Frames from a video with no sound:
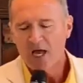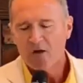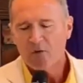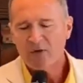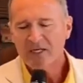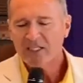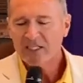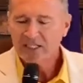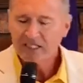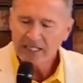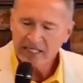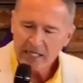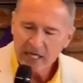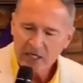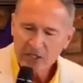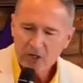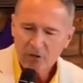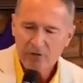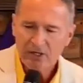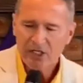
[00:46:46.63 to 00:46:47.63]
We sit
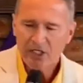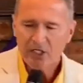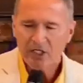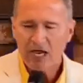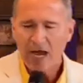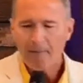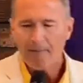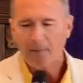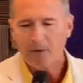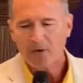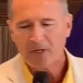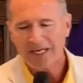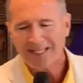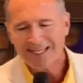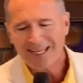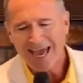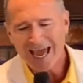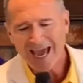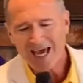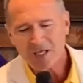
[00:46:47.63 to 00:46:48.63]
under a shepherd and
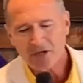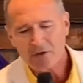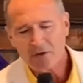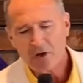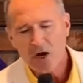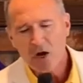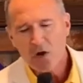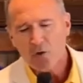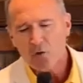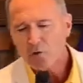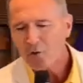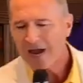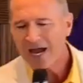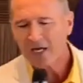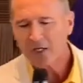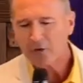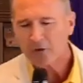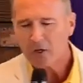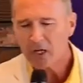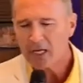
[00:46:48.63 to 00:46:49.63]
gather
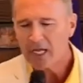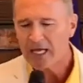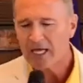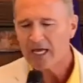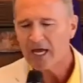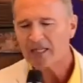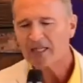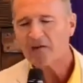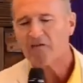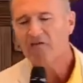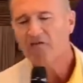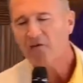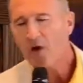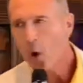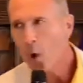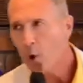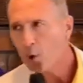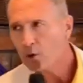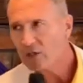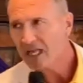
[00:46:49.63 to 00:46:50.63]
regularly at the
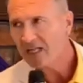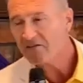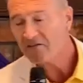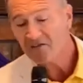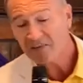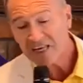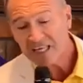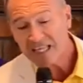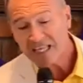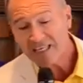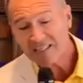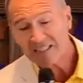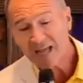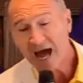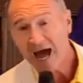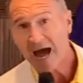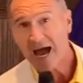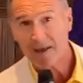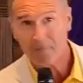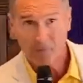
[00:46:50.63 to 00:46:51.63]
fold at feeding
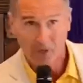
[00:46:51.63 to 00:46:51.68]
time,